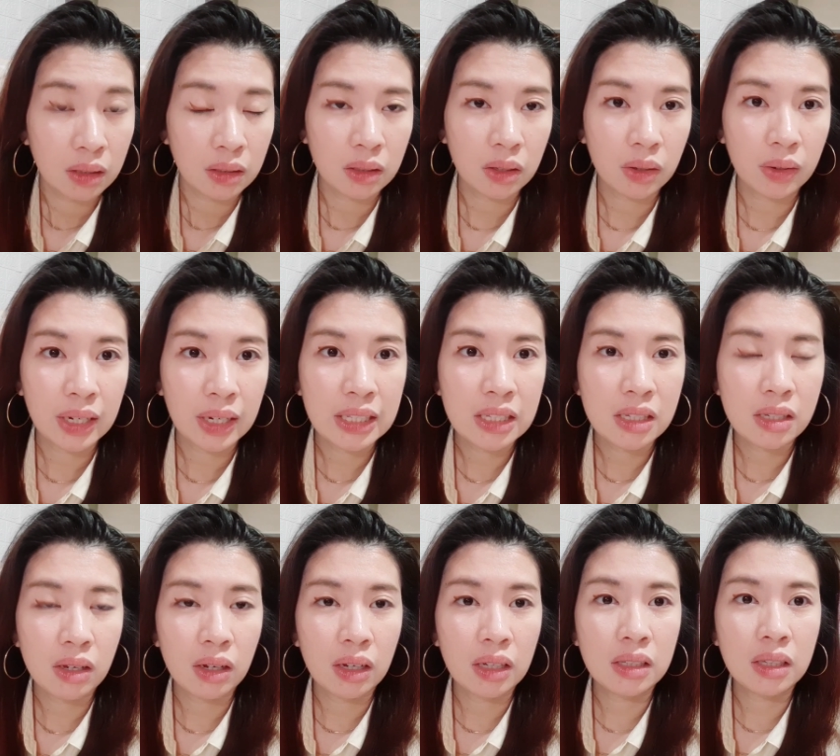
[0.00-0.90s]
So
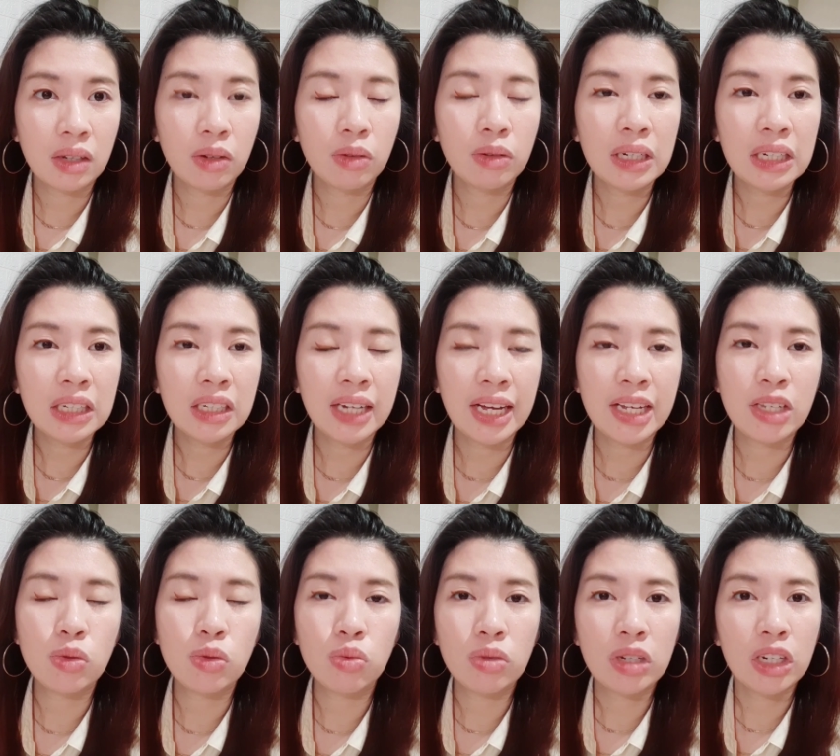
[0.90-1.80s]
it's, it's a really
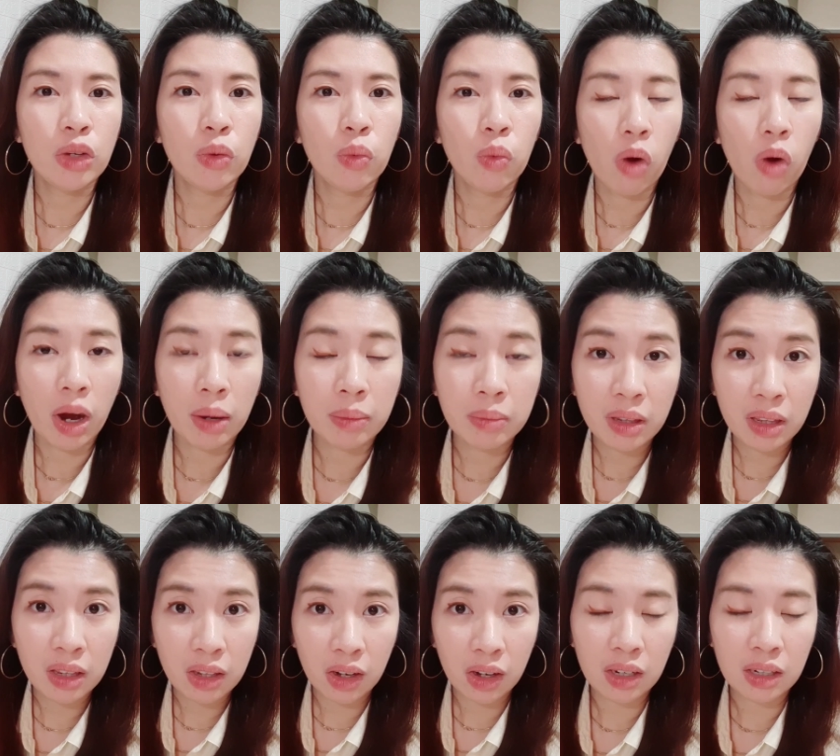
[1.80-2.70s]
nice, really warm
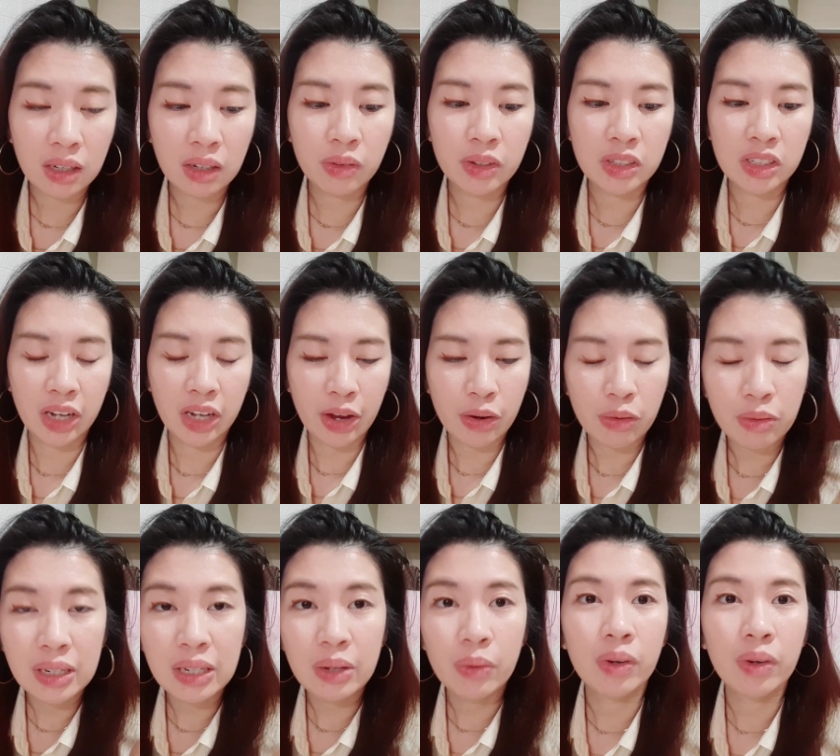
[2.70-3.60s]
color, which I
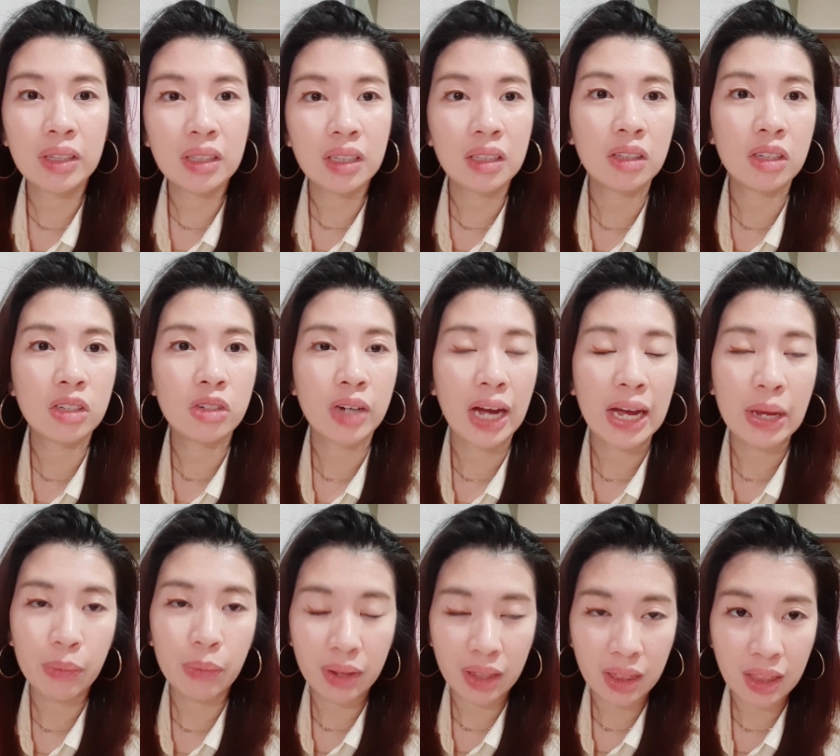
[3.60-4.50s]
really wanted to
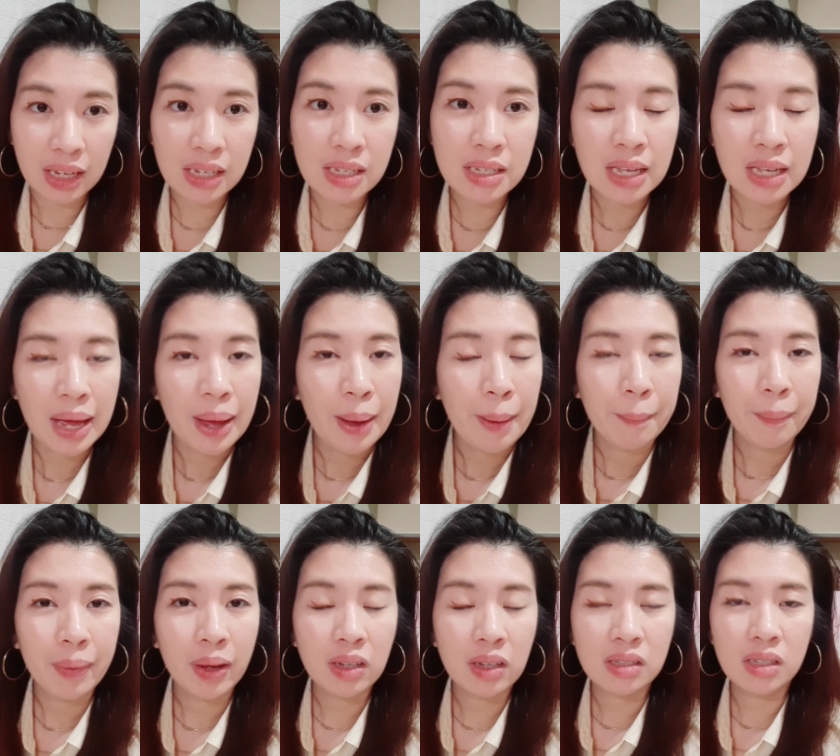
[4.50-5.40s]
try with this.
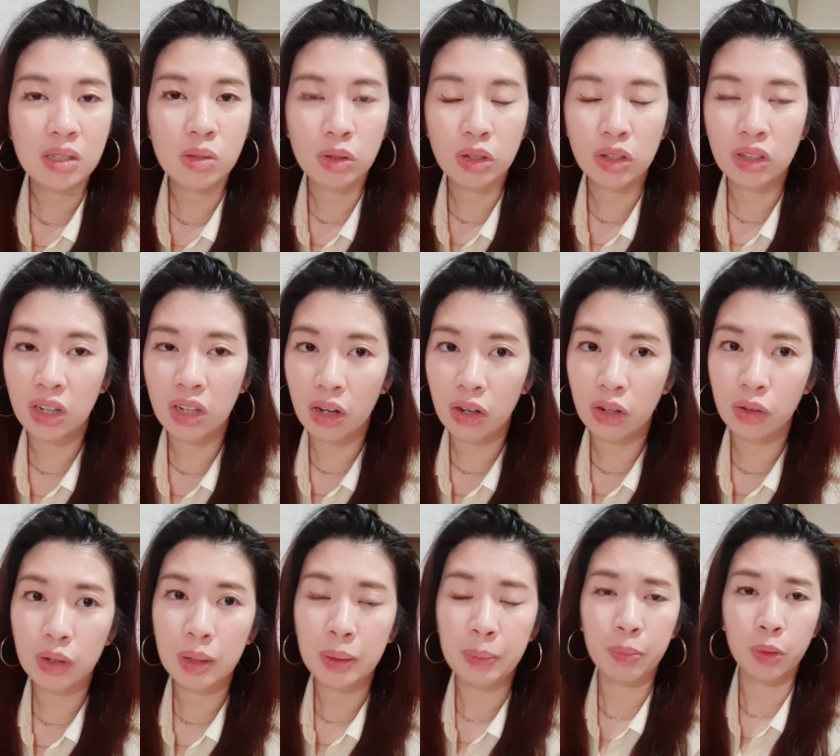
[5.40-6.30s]
Because this one, you're not
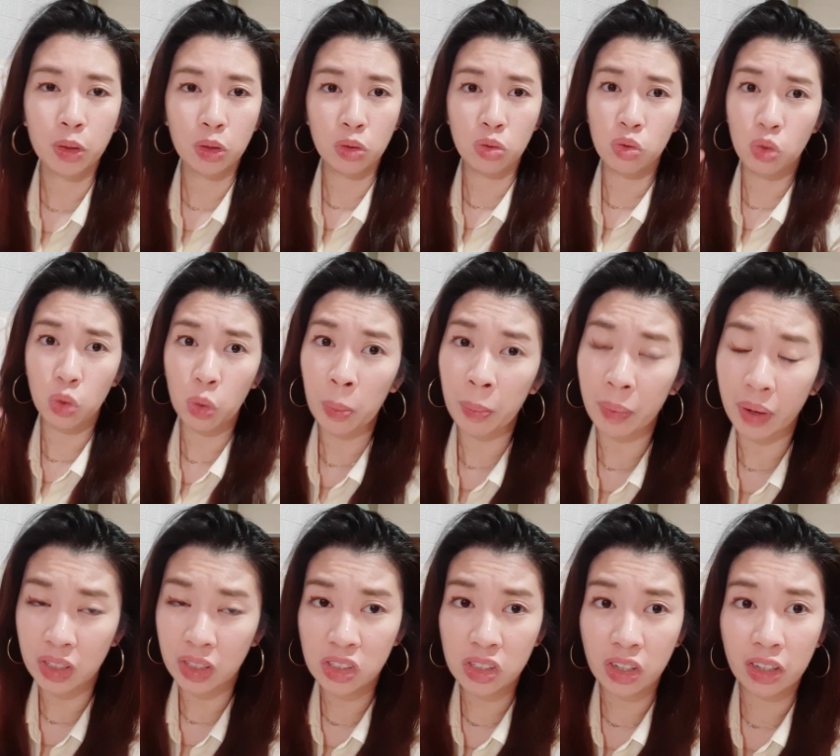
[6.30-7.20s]
gonna really put too
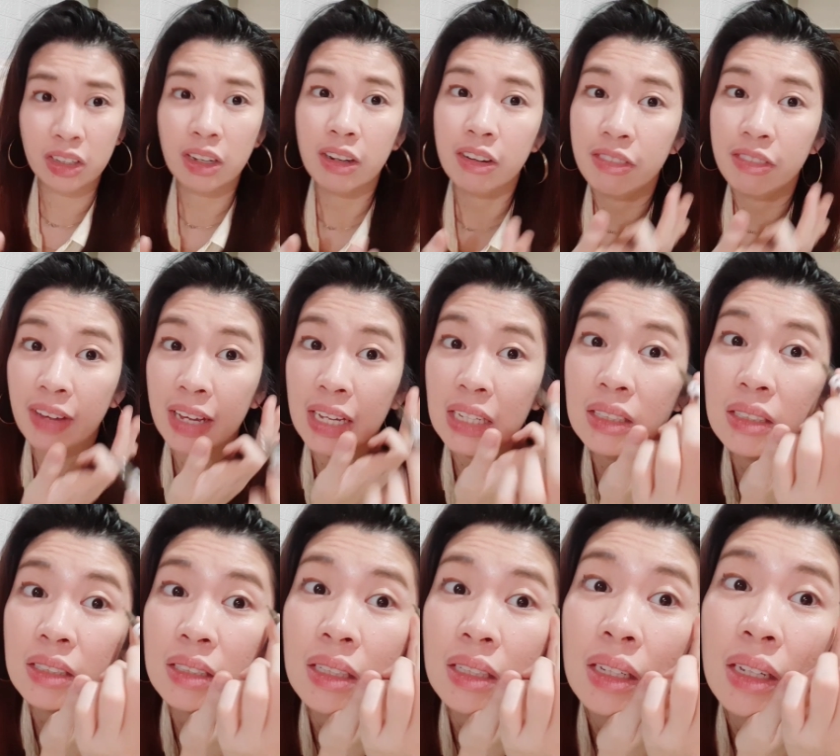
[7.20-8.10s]
much on your face.